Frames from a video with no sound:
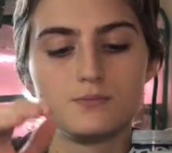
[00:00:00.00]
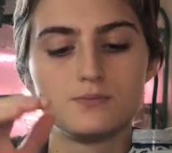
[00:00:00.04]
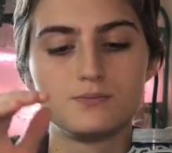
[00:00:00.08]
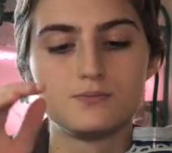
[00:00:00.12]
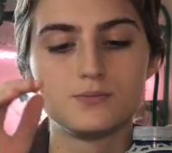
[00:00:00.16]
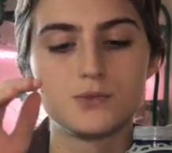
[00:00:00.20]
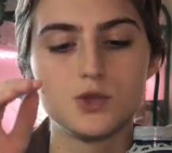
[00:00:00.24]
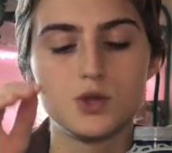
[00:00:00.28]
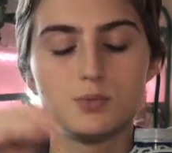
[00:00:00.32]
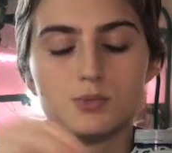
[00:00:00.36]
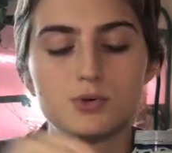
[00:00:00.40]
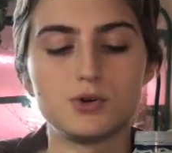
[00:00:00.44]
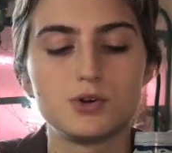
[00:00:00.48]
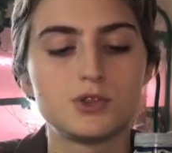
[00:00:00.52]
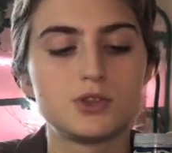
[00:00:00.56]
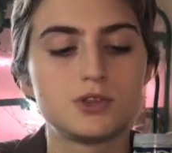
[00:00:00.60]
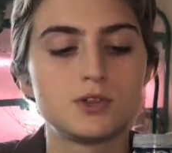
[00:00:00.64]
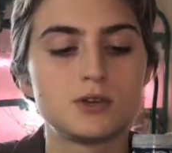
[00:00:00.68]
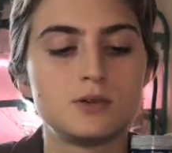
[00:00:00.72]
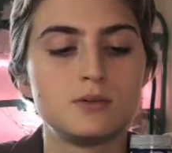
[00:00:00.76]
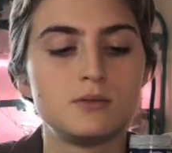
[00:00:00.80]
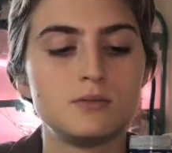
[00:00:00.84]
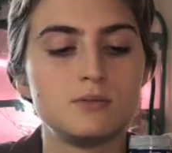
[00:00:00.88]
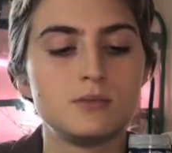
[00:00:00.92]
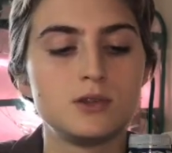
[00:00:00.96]
you put
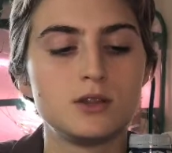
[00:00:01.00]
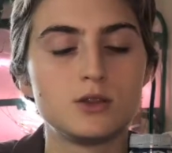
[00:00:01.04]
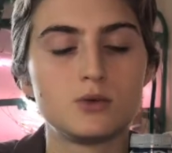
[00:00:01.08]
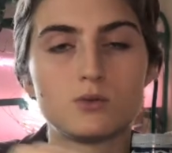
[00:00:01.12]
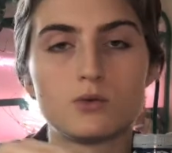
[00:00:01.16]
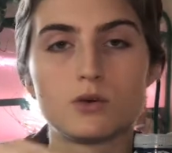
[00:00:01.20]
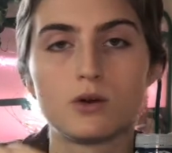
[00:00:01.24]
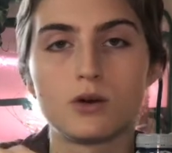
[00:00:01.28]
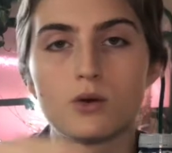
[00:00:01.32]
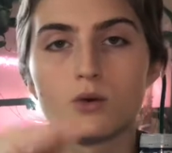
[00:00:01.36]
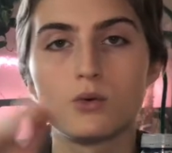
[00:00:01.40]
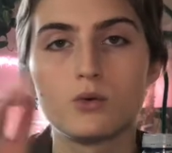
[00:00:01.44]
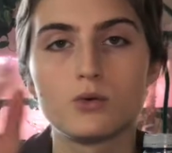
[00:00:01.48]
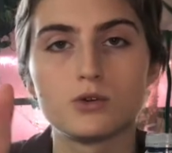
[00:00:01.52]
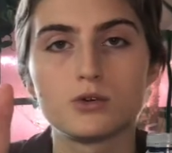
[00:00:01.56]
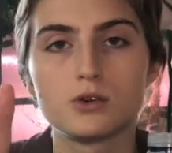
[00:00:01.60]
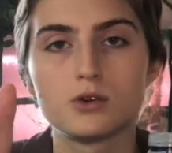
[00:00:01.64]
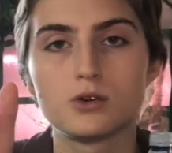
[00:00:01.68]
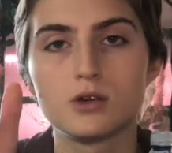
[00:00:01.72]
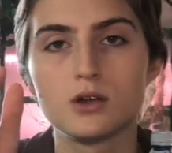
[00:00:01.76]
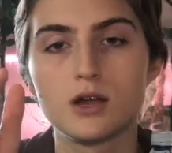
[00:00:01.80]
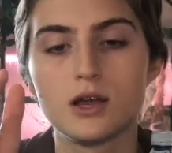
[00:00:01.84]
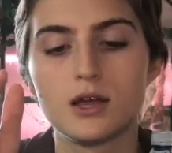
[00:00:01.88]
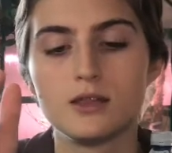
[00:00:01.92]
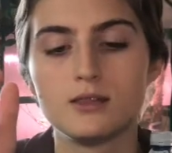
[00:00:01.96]
them in the wrong order
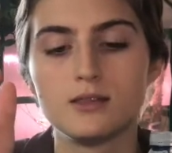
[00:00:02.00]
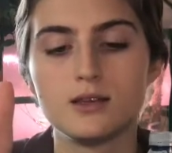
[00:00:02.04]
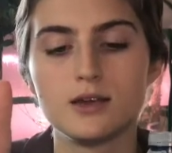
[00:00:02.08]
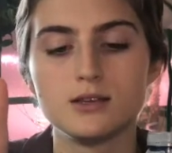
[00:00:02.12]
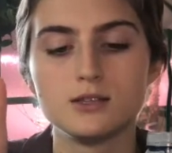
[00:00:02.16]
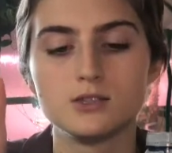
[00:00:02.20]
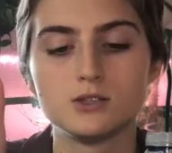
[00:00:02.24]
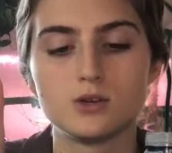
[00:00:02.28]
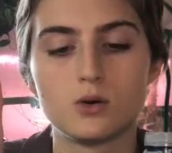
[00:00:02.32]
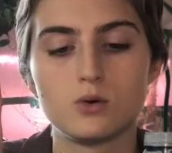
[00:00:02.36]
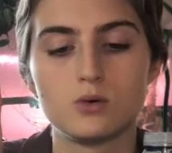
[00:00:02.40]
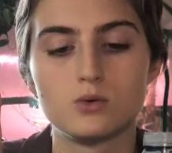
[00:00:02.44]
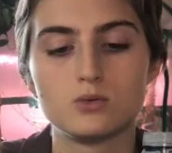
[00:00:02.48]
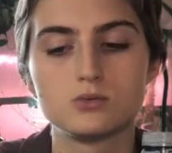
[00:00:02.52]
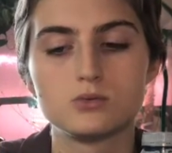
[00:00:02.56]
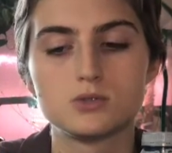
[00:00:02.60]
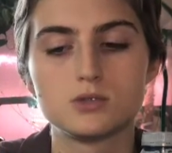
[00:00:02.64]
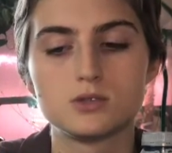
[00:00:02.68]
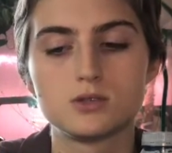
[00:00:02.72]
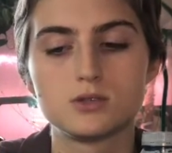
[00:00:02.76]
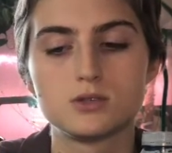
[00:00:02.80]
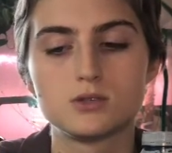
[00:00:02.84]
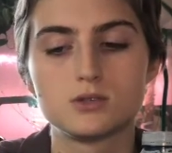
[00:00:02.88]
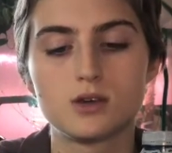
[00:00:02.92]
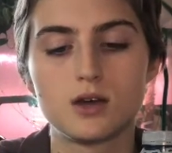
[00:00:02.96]
and they
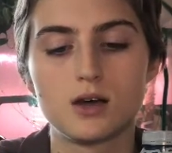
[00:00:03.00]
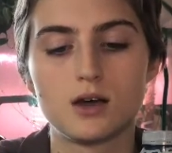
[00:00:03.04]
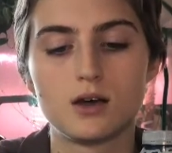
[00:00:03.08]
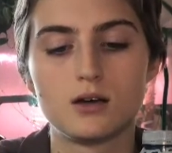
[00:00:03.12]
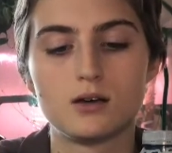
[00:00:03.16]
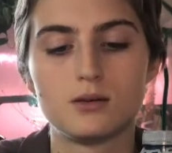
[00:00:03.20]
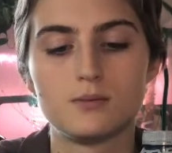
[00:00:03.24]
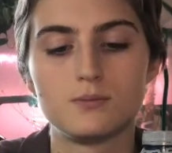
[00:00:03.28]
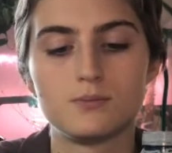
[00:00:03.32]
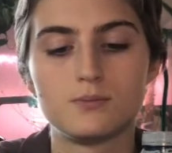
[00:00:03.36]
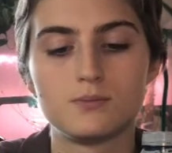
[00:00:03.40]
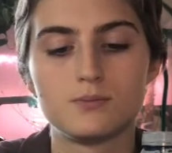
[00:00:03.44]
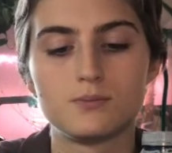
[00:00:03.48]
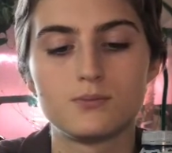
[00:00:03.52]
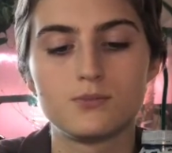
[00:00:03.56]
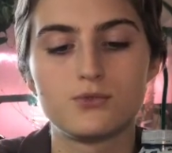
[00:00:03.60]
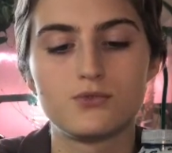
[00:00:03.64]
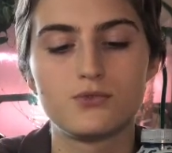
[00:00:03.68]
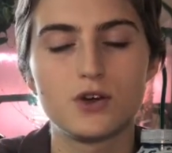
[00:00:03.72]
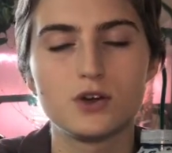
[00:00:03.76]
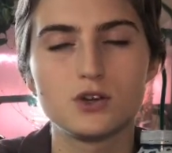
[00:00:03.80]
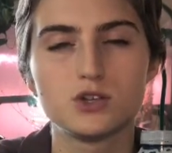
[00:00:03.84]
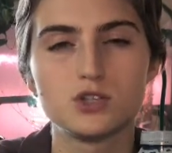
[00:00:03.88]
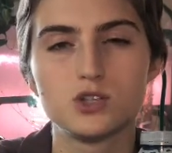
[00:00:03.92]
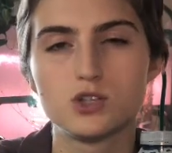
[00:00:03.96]
don't
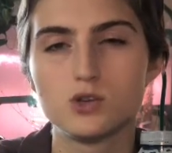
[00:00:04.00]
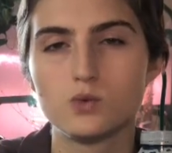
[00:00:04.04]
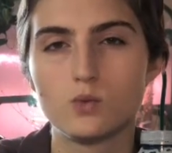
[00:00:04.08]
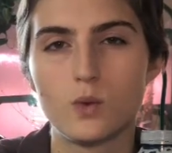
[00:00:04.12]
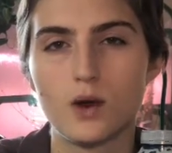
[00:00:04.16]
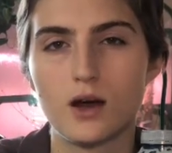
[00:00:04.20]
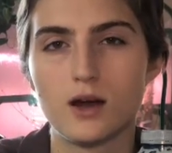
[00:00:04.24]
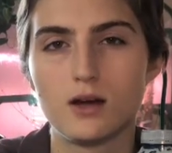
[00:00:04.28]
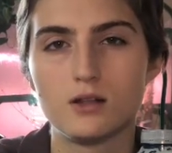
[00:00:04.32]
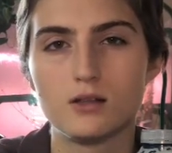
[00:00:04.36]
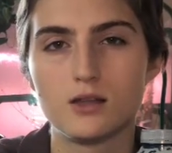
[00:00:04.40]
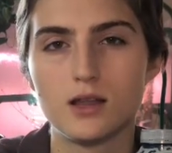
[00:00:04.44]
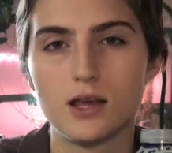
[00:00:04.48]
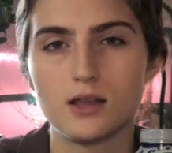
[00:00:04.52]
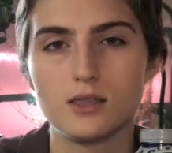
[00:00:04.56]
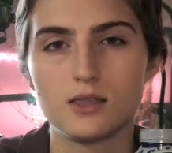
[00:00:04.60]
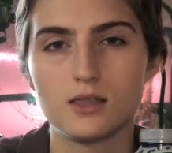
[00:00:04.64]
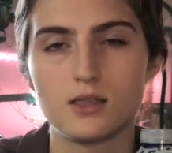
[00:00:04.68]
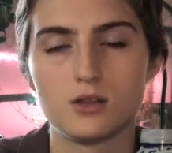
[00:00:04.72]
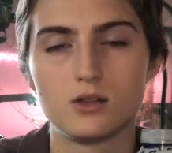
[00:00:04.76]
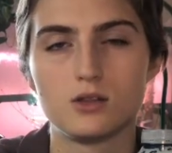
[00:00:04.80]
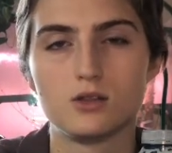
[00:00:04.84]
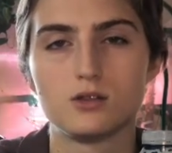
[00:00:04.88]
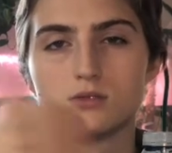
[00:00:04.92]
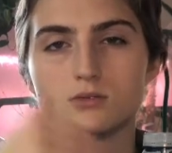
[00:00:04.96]
function well, like
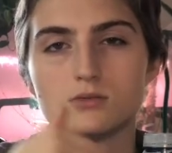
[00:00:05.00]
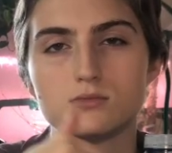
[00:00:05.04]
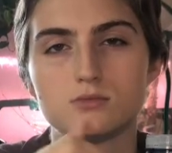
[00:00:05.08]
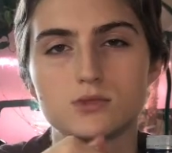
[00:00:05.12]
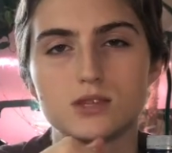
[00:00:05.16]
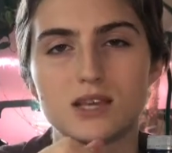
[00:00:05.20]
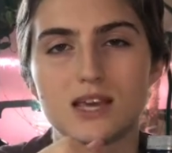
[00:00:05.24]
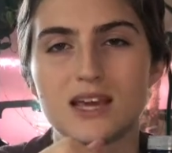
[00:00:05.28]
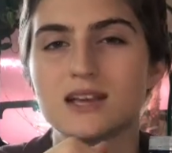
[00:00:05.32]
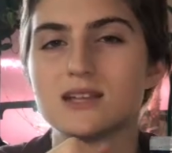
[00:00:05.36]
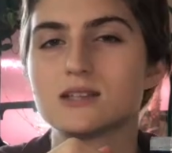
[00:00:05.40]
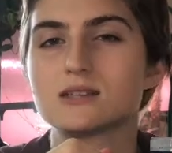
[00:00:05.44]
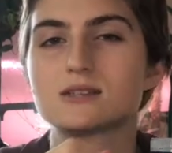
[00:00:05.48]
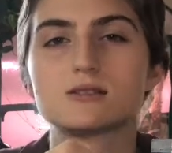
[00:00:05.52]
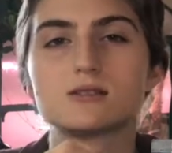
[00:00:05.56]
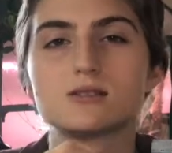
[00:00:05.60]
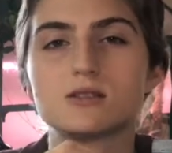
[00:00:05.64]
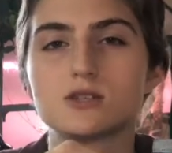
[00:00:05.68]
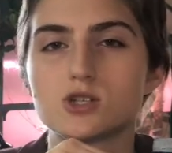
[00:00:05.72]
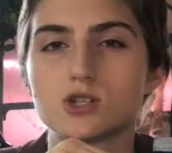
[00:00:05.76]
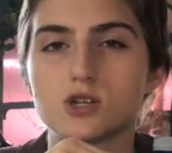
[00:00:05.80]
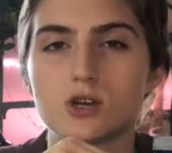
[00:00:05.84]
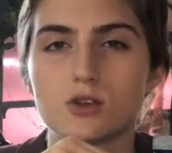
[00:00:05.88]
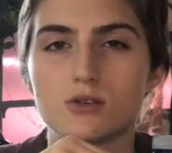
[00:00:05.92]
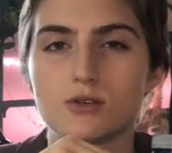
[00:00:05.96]
they'll cancel
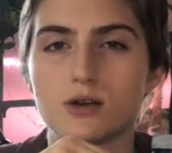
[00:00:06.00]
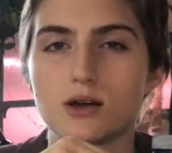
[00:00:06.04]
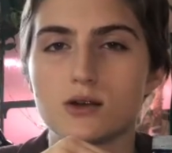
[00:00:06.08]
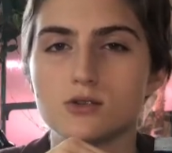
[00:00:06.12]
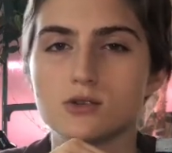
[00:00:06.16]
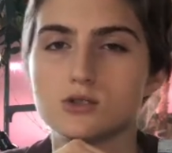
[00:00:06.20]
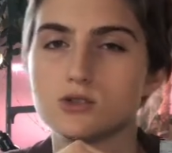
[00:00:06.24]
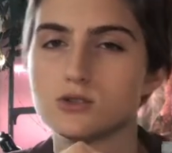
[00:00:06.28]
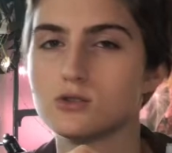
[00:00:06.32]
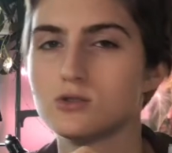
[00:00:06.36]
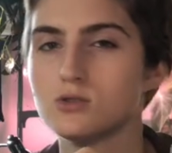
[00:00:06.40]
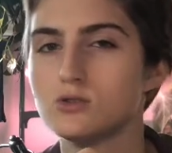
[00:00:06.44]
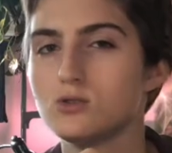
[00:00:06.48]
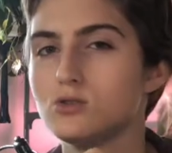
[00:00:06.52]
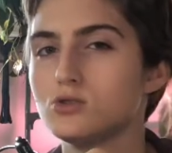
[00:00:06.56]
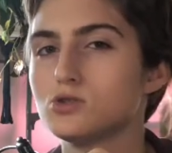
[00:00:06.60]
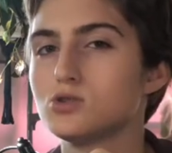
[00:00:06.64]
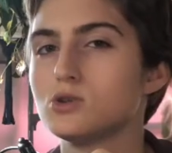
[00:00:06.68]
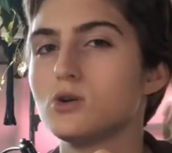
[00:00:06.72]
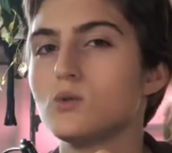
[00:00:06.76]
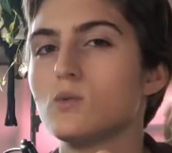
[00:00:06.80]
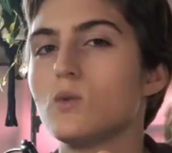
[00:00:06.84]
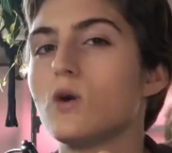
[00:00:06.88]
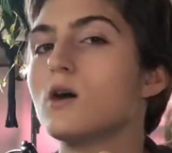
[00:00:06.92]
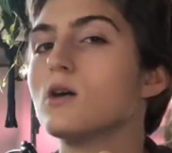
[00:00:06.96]
each other out, so the nutrient
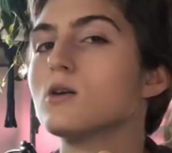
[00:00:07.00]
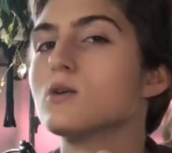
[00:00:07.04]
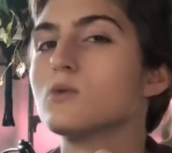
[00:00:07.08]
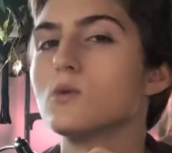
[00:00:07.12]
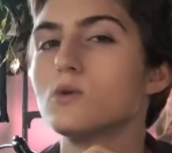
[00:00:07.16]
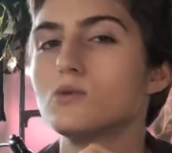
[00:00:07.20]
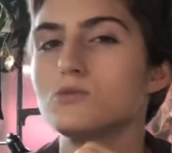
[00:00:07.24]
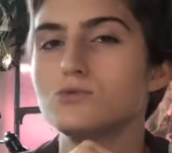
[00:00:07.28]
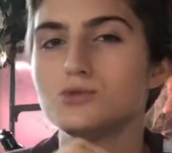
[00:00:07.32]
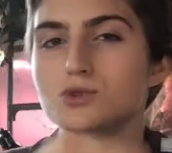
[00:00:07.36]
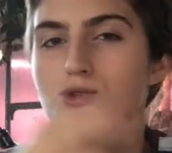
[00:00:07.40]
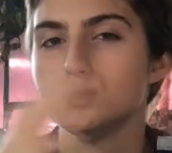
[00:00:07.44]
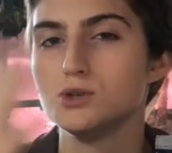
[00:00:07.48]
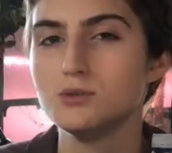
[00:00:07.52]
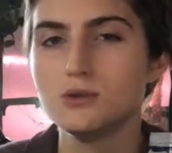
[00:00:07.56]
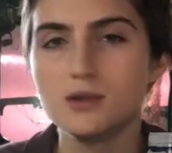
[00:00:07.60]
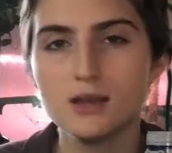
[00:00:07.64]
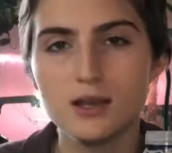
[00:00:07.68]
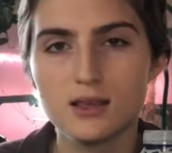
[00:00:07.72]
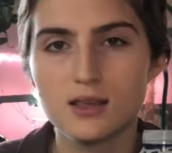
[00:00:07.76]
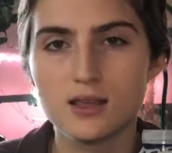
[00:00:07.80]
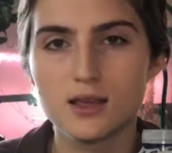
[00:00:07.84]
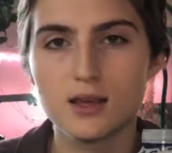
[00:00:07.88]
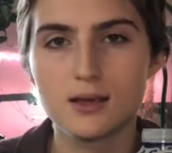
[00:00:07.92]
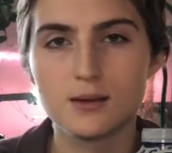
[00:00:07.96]
water won't do
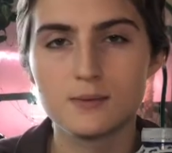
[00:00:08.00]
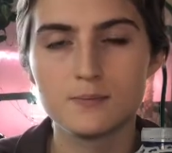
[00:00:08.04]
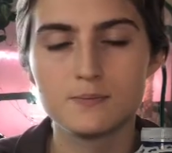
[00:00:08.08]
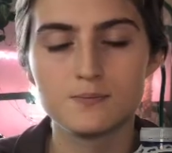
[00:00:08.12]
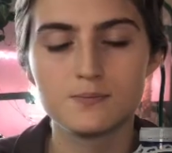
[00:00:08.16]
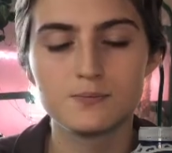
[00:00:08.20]
anything.